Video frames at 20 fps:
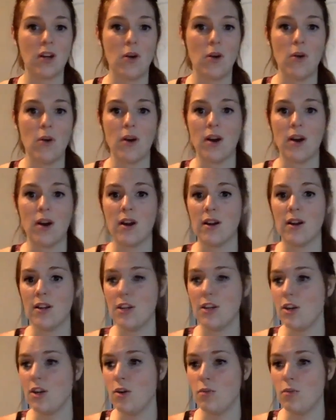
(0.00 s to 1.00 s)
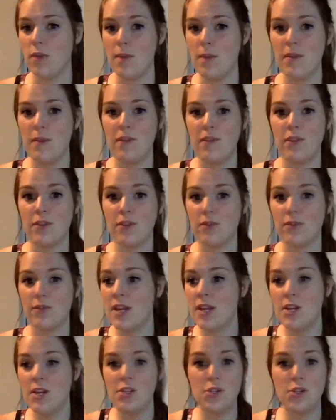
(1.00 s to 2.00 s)
or maybe if you're
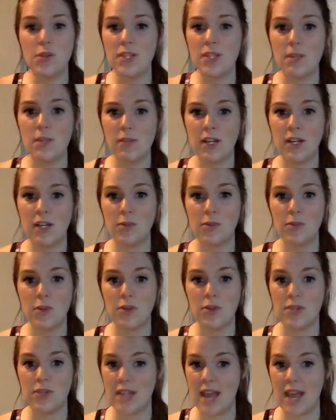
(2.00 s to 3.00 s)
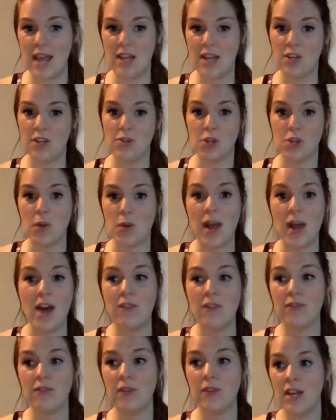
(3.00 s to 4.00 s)
doing something else with your day and you don't have